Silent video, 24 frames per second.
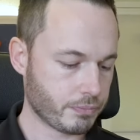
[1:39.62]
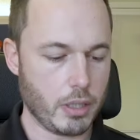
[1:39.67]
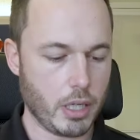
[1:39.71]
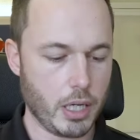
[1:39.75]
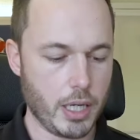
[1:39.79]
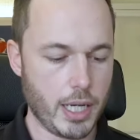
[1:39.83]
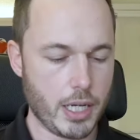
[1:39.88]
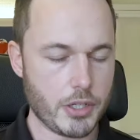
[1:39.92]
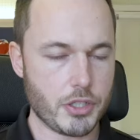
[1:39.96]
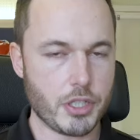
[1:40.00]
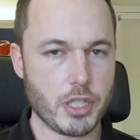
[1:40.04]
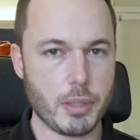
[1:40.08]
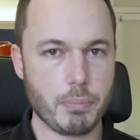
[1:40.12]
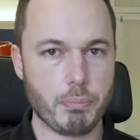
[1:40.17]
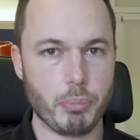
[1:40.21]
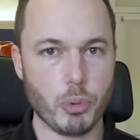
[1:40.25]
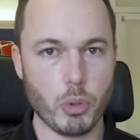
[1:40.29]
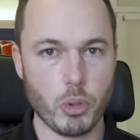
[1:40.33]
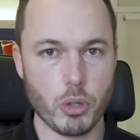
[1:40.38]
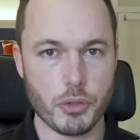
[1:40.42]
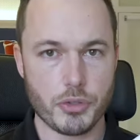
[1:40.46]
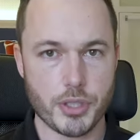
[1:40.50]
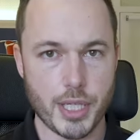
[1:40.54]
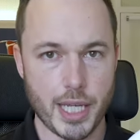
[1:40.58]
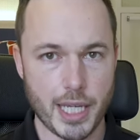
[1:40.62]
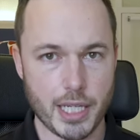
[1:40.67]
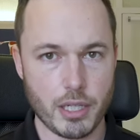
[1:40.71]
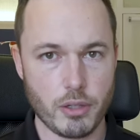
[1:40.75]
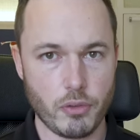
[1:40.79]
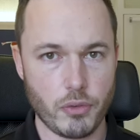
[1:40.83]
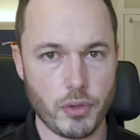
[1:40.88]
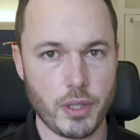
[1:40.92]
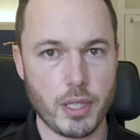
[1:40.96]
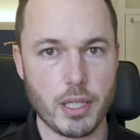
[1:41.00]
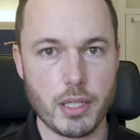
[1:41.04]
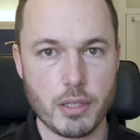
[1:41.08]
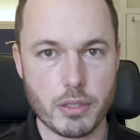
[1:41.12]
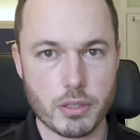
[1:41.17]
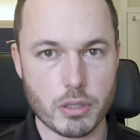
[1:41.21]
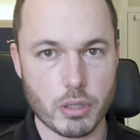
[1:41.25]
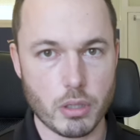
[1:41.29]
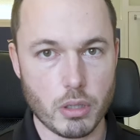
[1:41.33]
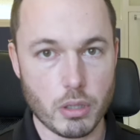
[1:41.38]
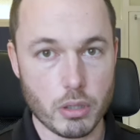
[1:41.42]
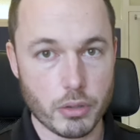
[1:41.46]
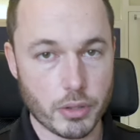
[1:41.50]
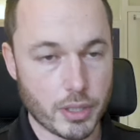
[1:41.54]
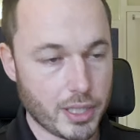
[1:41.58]
I actually bought ten of these
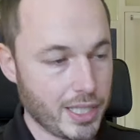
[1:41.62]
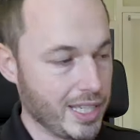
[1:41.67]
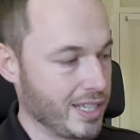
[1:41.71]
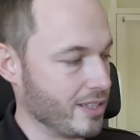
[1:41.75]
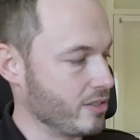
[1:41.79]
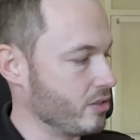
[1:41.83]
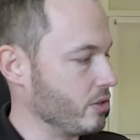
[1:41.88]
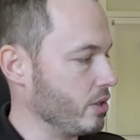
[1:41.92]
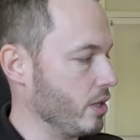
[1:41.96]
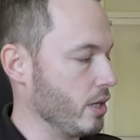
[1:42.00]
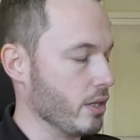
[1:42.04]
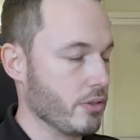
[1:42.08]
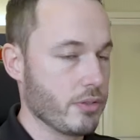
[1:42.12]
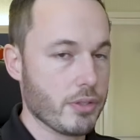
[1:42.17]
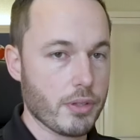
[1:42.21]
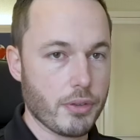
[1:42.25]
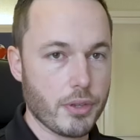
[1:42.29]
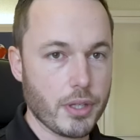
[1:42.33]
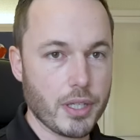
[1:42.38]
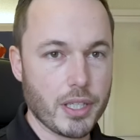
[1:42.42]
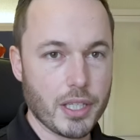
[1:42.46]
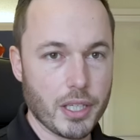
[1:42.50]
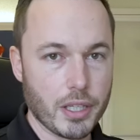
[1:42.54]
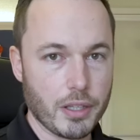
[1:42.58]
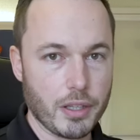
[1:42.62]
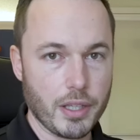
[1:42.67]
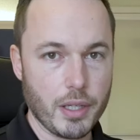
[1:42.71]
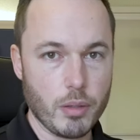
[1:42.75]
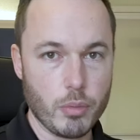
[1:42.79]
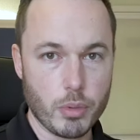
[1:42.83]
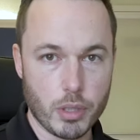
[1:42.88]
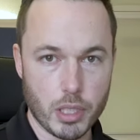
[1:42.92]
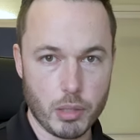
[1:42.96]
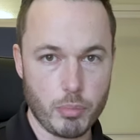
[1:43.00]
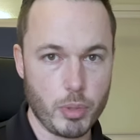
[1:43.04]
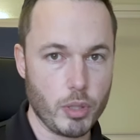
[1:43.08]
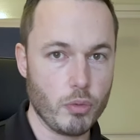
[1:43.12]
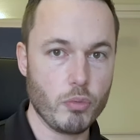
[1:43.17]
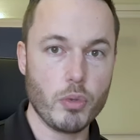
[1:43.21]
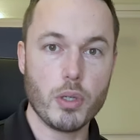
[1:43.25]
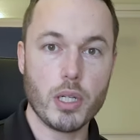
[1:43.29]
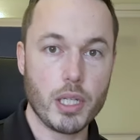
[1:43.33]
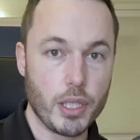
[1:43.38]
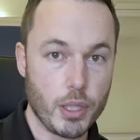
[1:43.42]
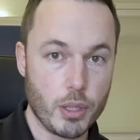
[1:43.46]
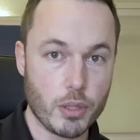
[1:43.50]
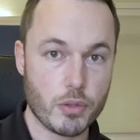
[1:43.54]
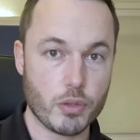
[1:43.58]
on Kickstarter thinking they were going to be a
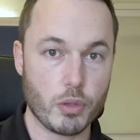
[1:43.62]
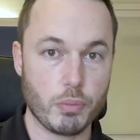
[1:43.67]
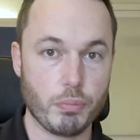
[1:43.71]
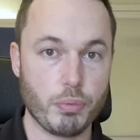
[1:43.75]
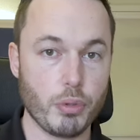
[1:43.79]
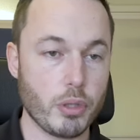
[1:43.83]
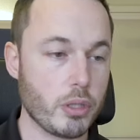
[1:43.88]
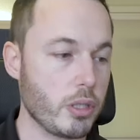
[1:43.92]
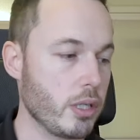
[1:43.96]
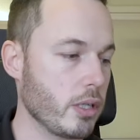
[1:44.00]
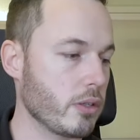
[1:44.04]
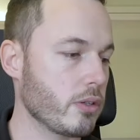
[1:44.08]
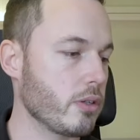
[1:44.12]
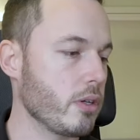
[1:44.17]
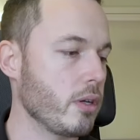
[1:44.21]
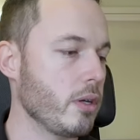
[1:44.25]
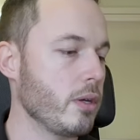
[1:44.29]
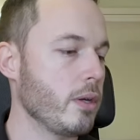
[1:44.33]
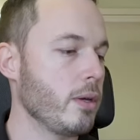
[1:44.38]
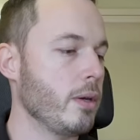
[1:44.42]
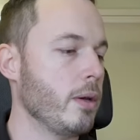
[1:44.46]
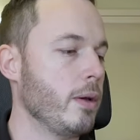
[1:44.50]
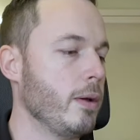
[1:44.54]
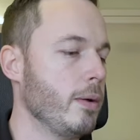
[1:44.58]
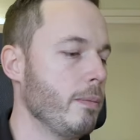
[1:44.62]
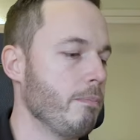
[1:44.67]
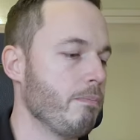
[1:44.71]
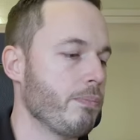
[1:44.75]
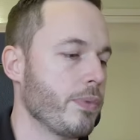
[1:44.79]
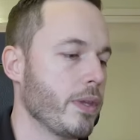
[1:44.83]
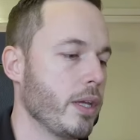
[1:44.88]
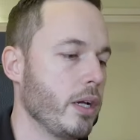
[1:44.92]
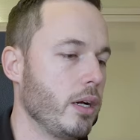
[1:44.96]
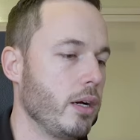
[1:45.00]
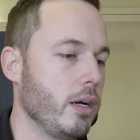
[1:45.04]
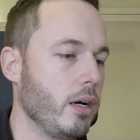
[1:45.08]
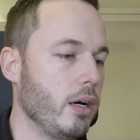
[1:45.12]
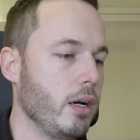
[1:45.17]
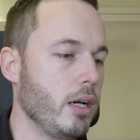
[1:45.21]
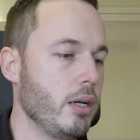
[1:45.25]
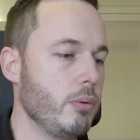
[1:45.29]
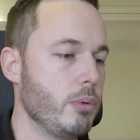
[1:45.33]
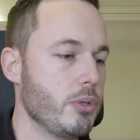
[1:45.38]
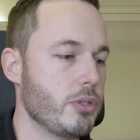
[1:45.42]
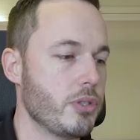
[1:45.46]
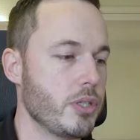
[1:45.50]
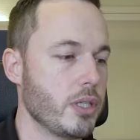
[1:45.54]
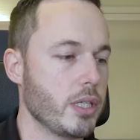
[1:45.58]
really useful product. I
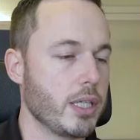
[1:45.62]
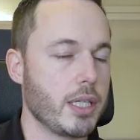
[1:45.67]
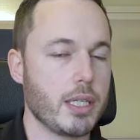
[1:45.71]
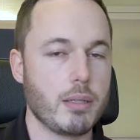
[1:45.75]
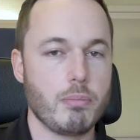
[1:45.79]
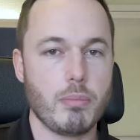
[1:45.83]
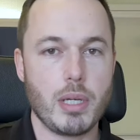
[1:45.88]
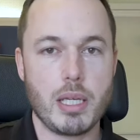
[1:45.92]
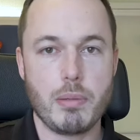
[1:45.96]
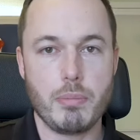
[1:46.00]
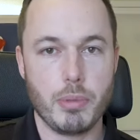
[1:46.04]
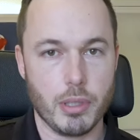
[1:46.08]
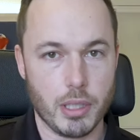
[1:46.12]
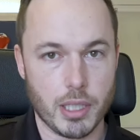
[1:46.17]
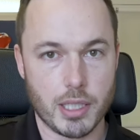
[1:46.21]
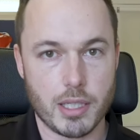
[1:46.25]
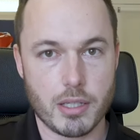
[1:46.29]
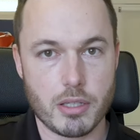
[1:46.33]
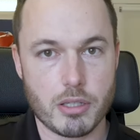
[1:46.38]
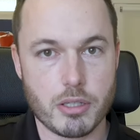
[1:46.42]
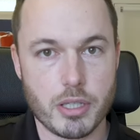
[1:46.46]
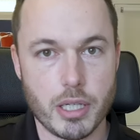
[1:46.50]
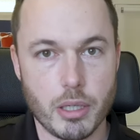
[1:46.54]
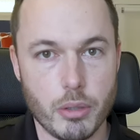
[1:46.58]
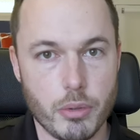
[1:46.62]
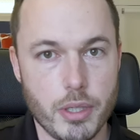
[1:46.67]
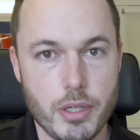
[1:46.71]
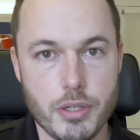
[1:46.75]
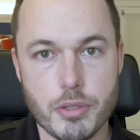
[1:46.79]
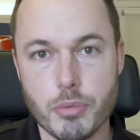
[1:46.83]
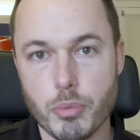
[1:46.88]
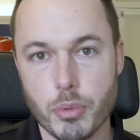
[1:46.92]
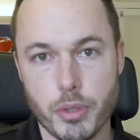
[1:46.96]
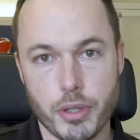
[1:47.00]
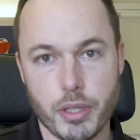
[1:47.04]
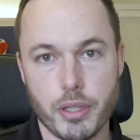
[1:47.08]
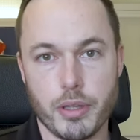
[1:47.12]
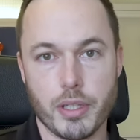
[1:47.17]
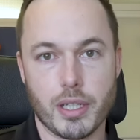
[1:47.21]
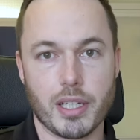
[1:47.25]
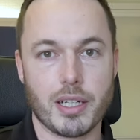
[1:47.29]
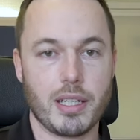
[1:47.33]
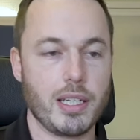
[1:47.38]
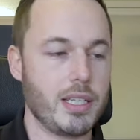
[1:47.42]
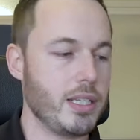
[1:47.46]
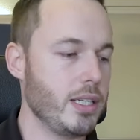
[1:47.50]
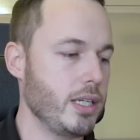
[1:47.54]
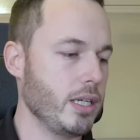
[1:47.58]
was thinking maybe I could sell these within the
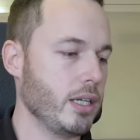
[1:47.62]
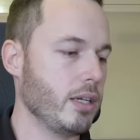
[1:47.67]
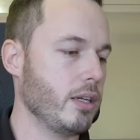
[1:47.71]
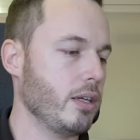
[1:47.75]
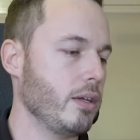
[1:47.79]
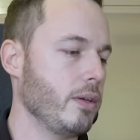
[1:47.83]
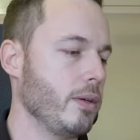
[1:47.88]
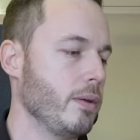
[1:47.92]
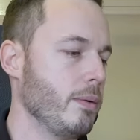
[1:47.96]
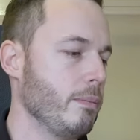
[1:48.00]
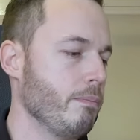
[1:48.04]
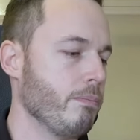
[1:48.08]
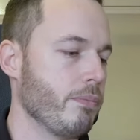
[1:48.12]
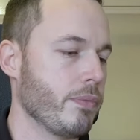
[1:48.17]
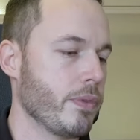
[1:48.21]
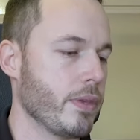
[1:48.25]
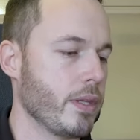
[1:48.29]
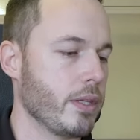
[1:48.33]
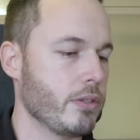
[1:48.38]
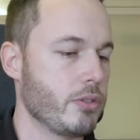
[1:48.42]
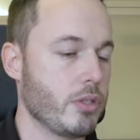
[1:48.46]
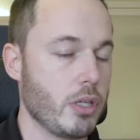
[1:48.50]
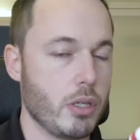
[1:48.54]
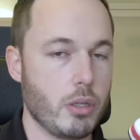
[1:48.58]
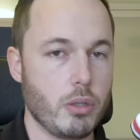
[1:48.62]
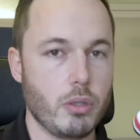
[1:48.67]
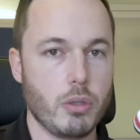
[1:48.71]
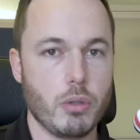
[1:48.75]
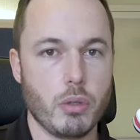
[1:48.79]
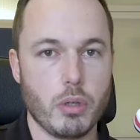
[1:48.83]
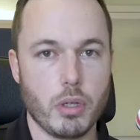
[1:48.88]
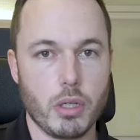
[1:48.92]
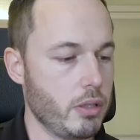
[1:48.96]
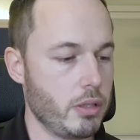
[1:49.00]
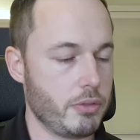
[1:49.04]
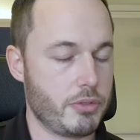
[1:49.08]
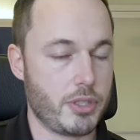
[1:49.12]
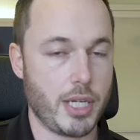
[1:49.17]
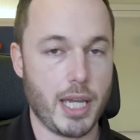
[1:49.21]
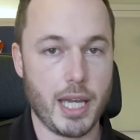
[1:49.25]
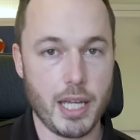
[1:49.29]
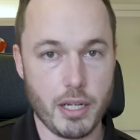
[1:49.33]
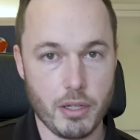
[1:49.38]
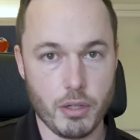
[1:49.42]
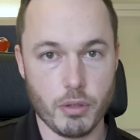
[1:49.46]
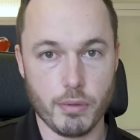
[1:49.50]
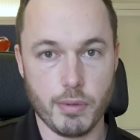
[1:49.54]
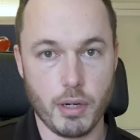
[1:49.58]
clinic. So
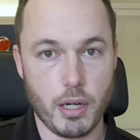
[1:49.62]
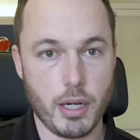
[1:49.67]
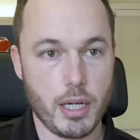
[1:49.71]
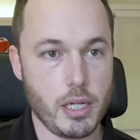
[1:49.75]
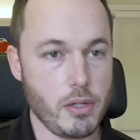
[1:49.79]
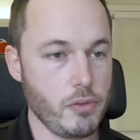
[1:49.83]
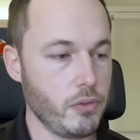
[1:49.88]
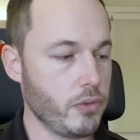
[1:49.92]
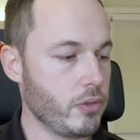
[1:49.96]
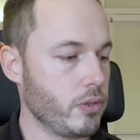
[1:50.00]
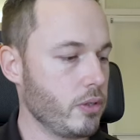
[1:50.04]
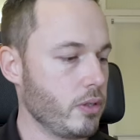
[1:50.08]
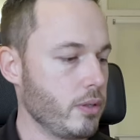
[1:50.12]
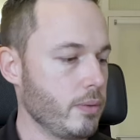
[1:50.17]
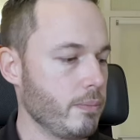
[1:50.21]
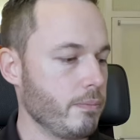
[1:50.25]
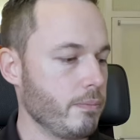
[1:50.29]
ten arrived.